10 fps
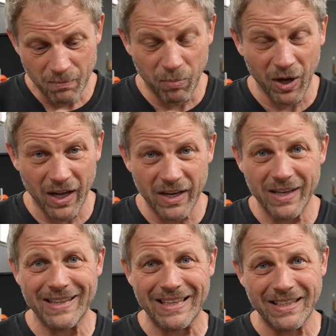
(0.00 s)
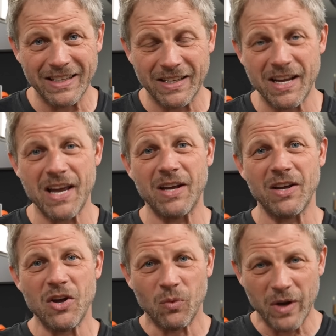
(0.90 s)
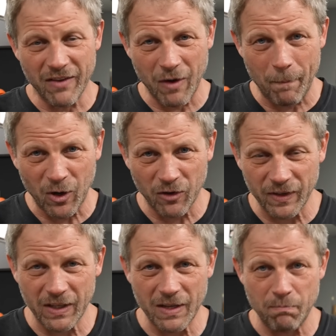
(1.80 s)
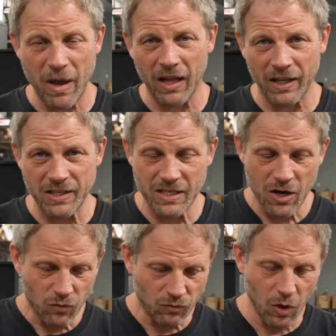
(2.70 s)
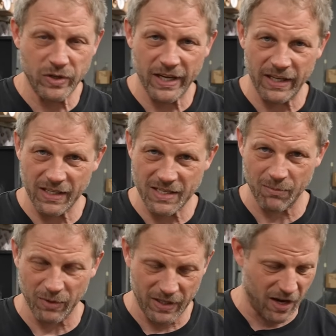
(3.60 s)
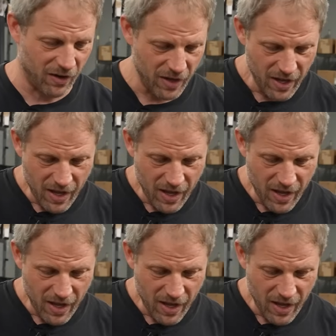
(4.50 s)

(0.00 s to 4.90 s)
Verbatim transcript: But at the end of the day, we have a perfectly balanced rotating assembly now.